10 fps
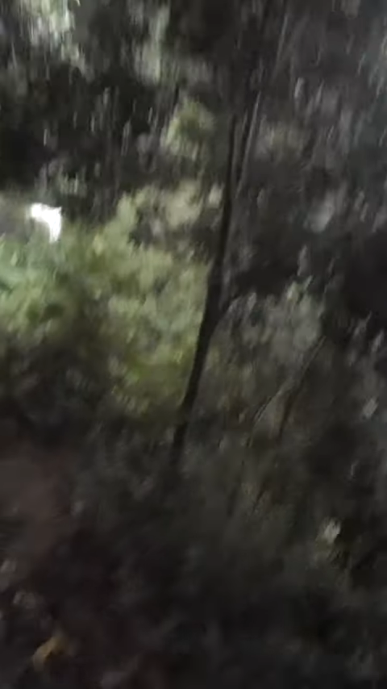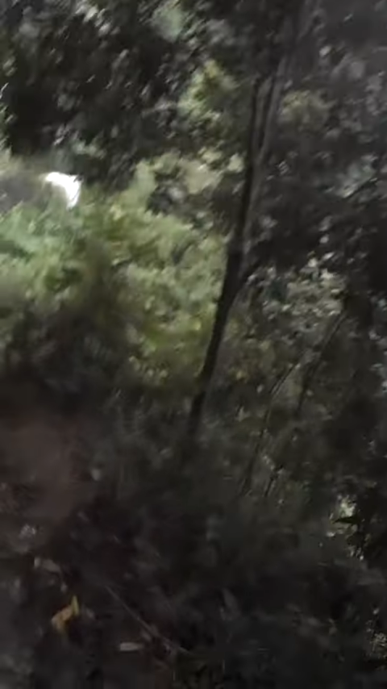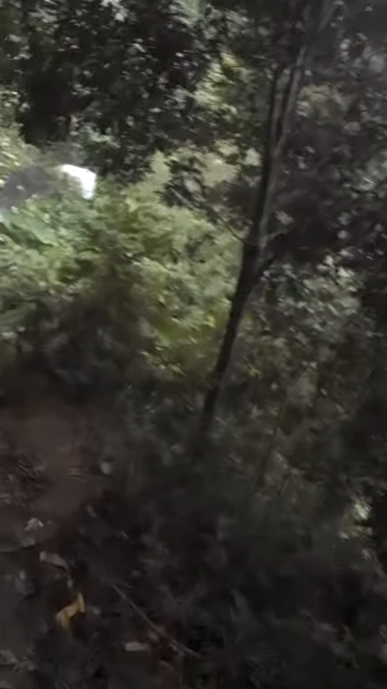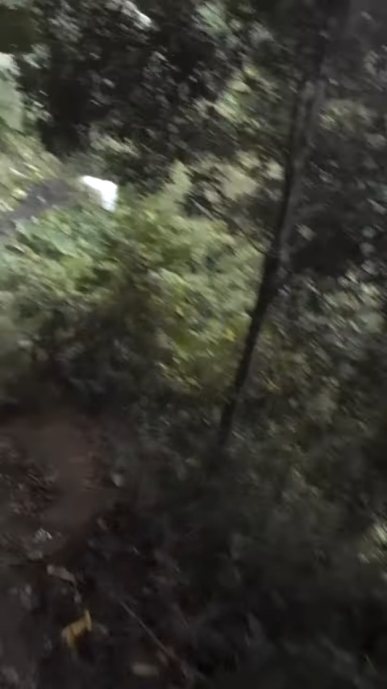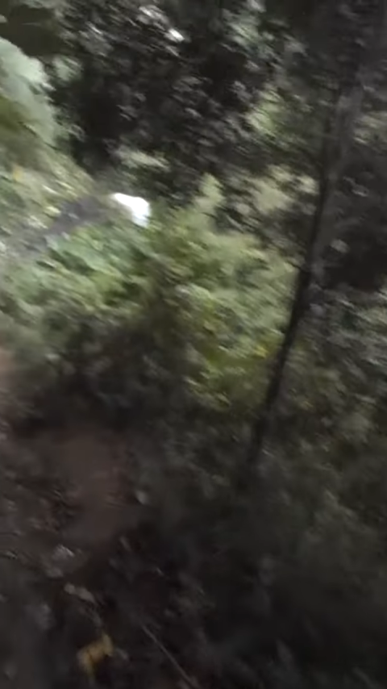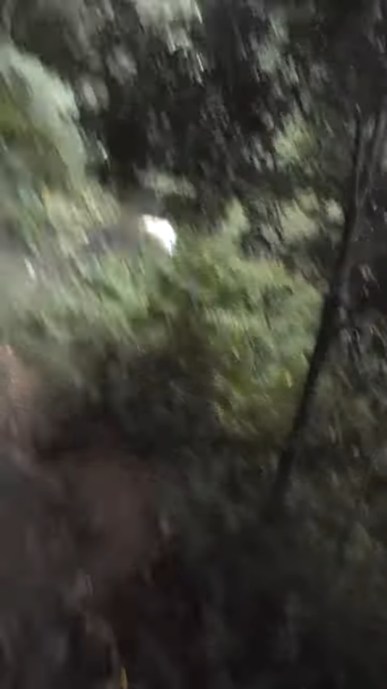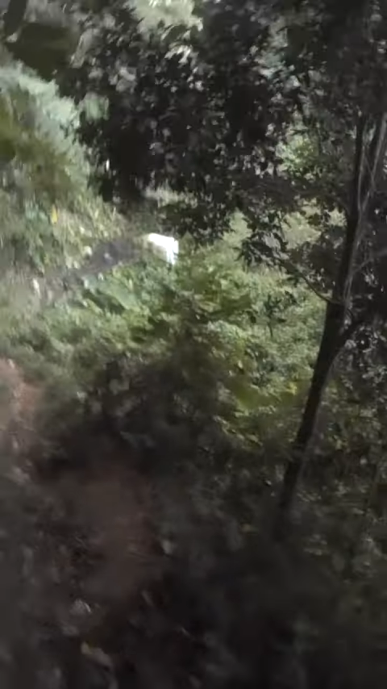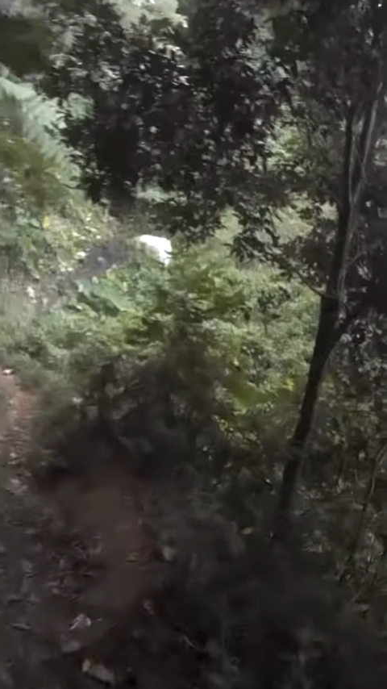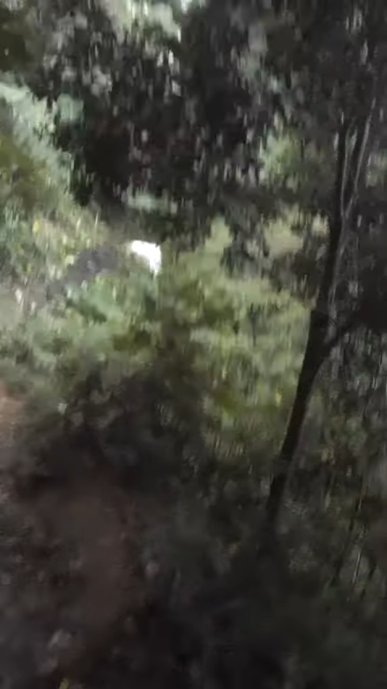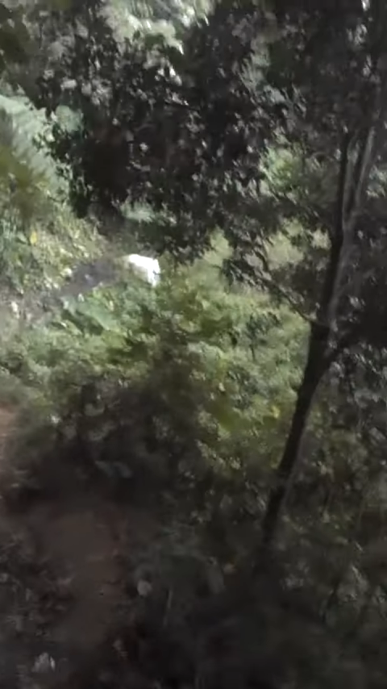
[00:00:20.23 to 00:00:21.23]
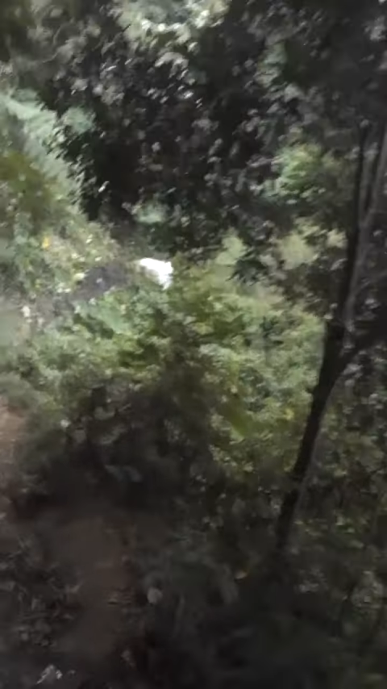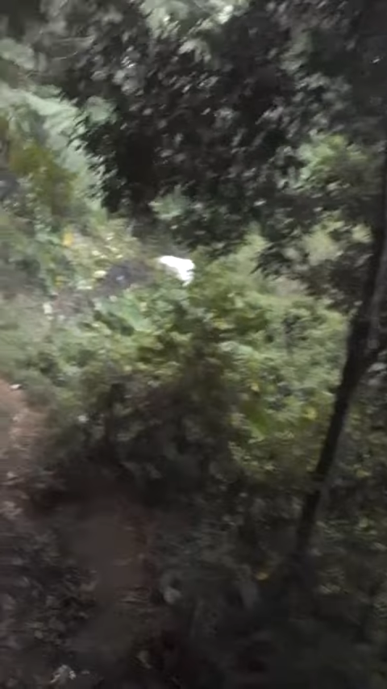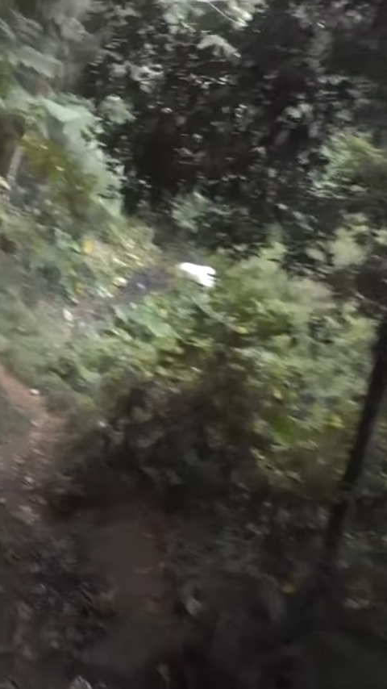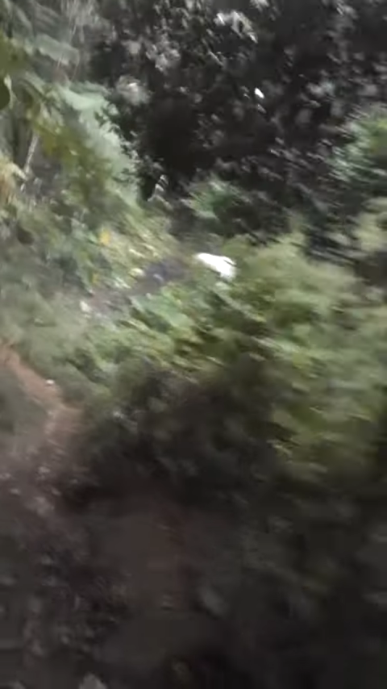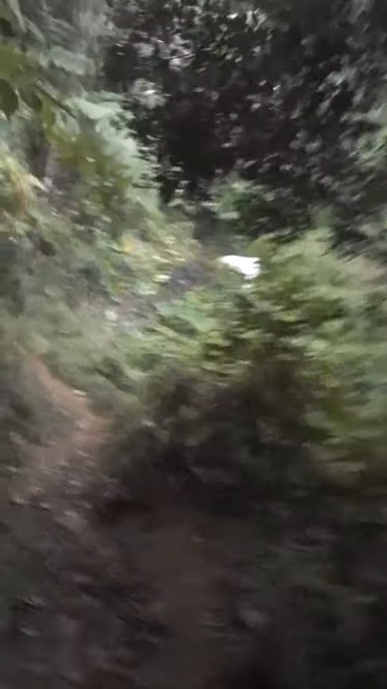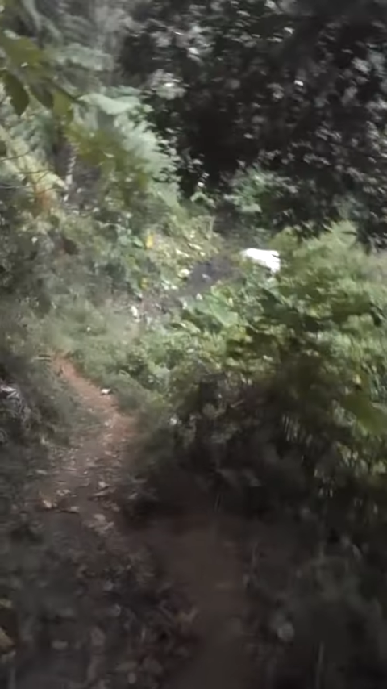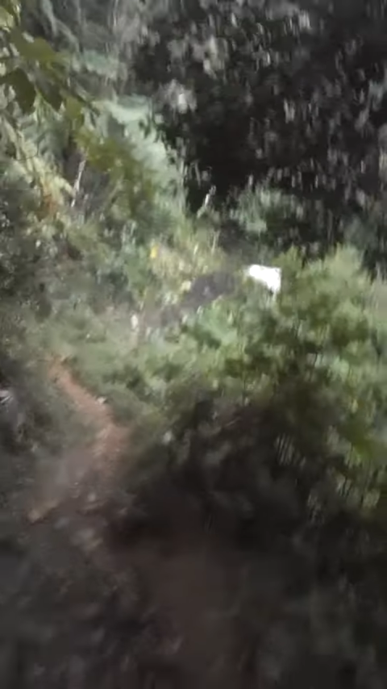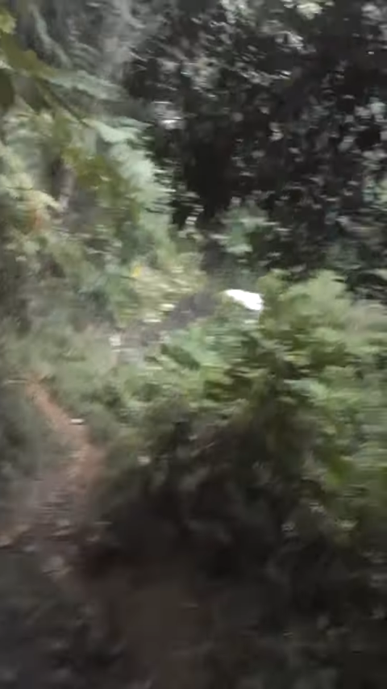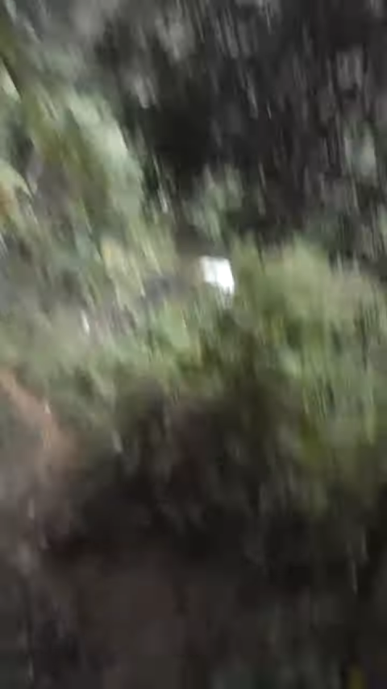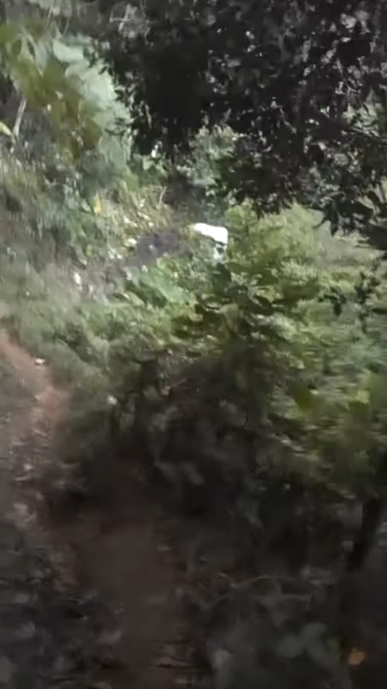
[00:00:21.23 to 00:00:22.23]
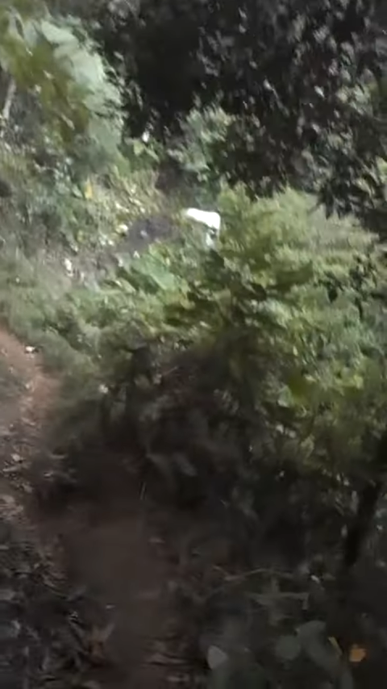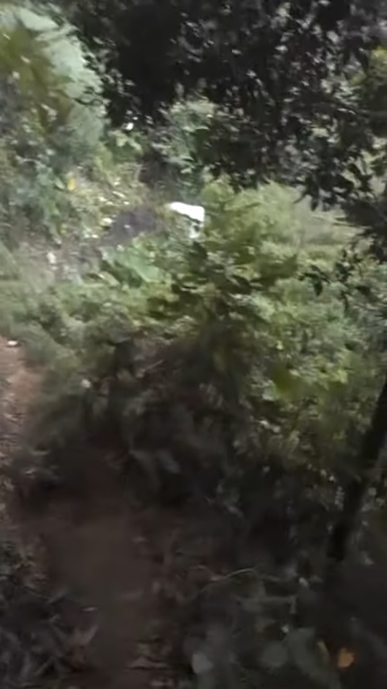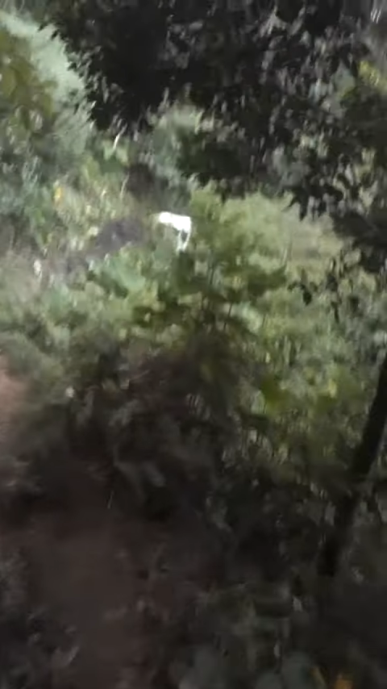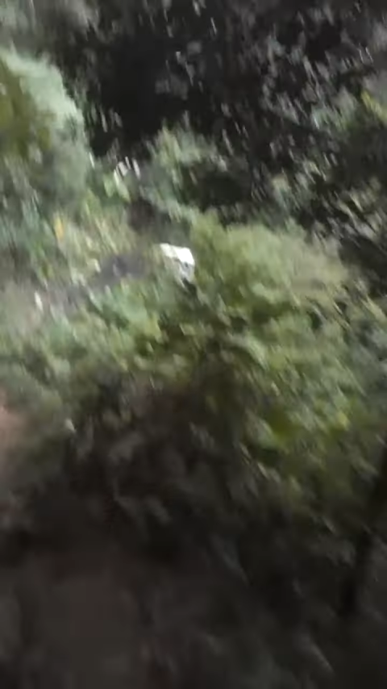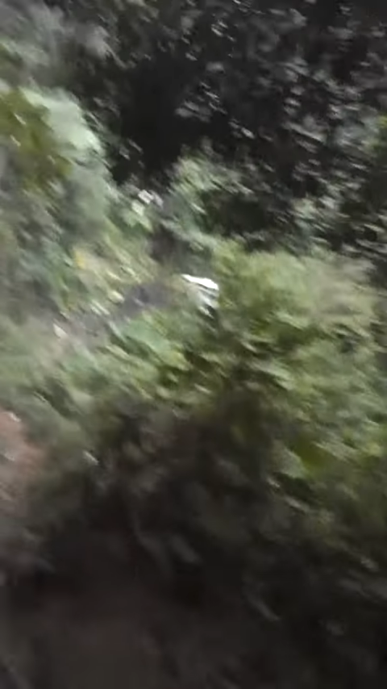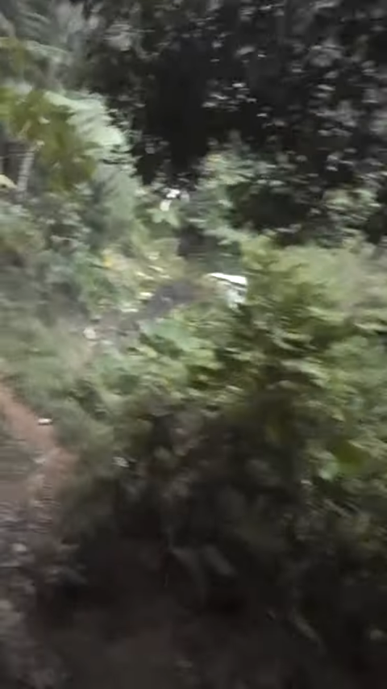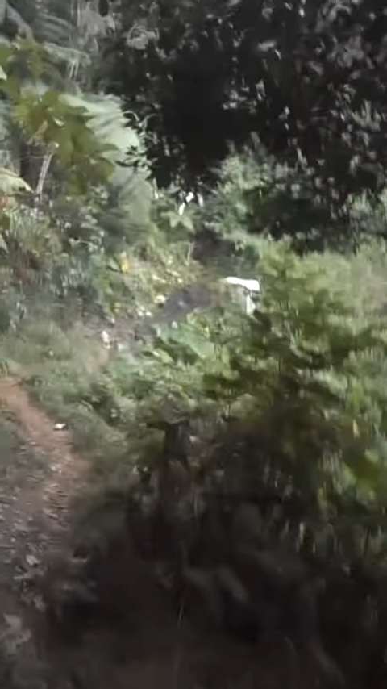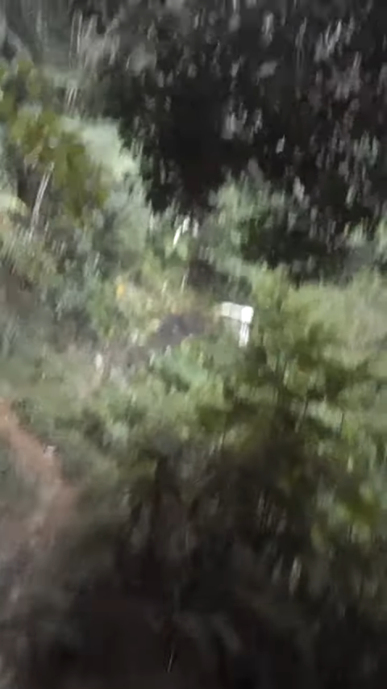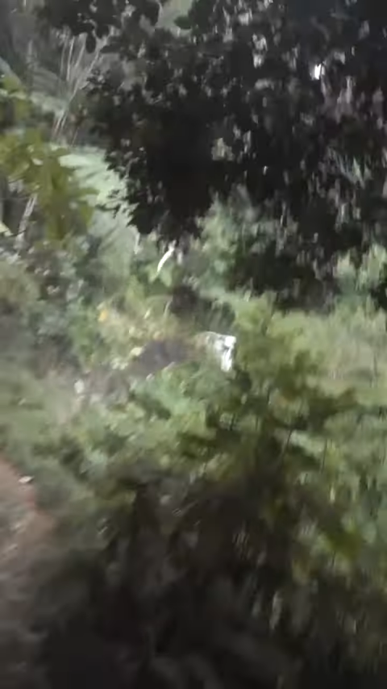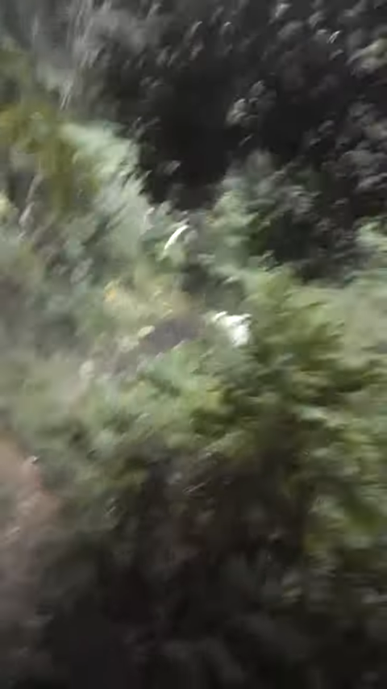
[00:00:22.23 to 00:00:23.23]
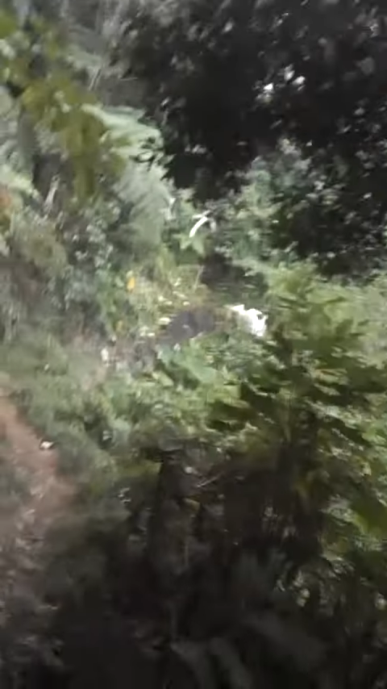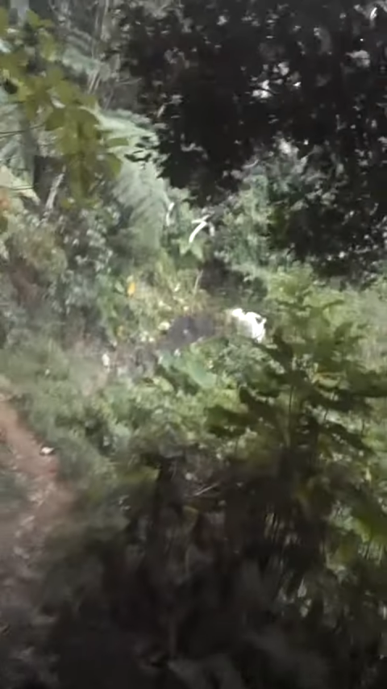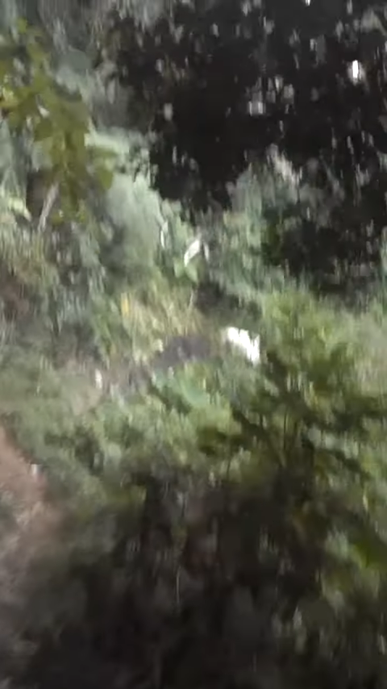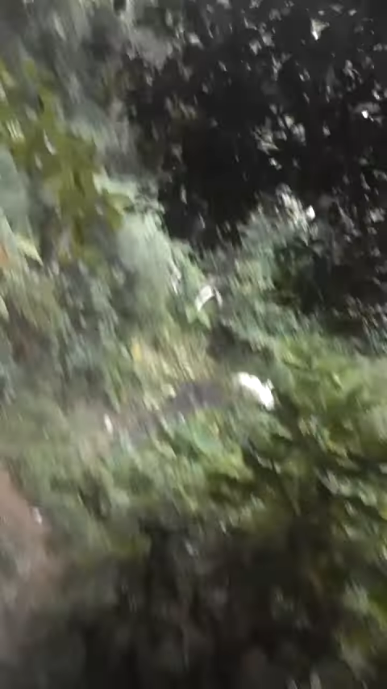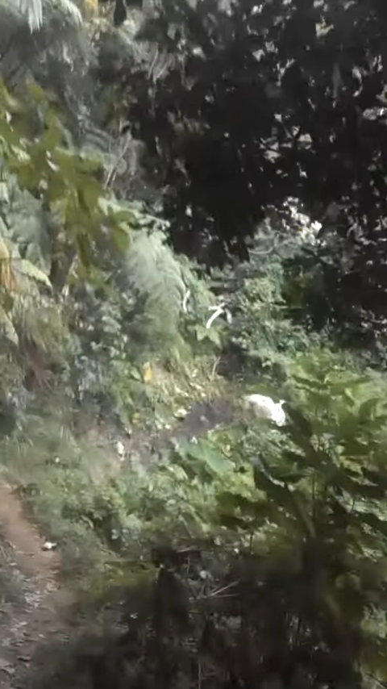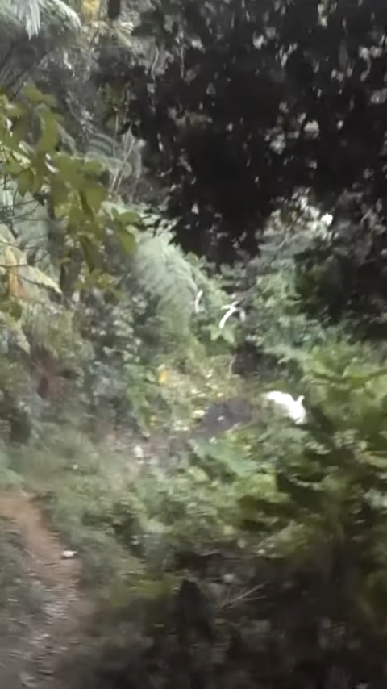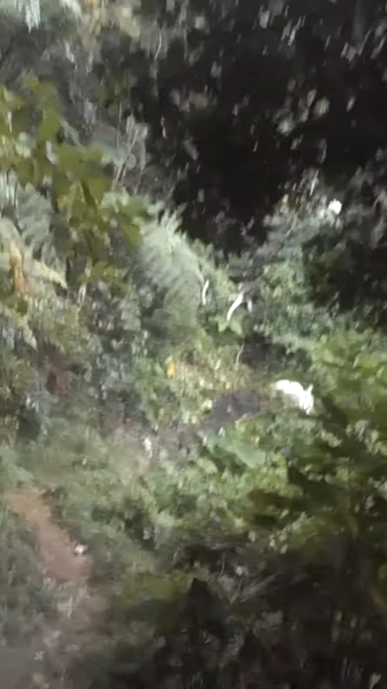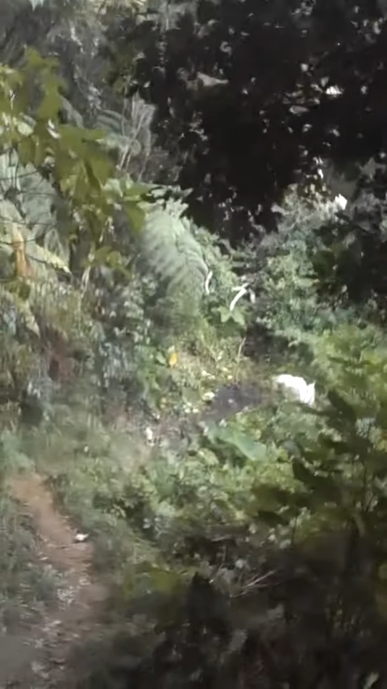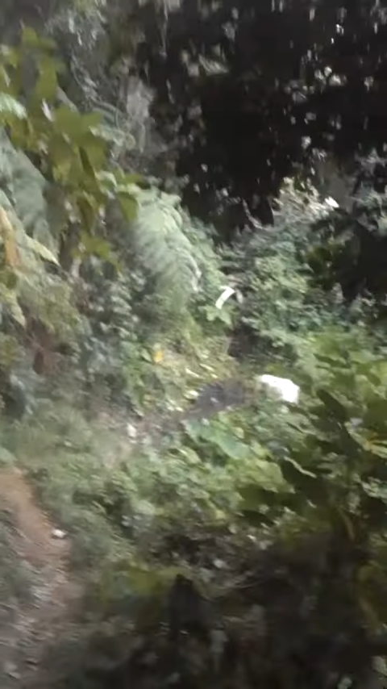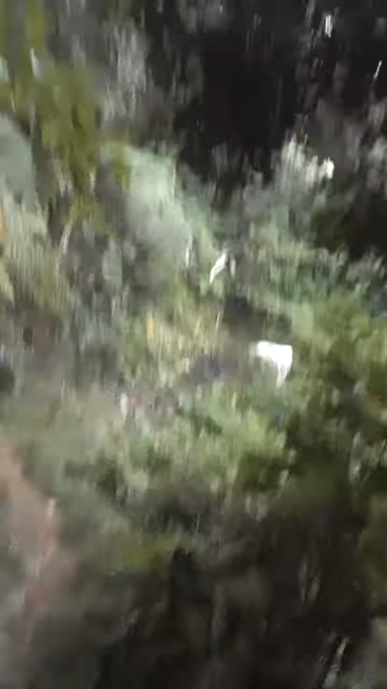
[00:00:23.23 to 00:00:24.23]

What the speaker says: [unreadable: no face in view]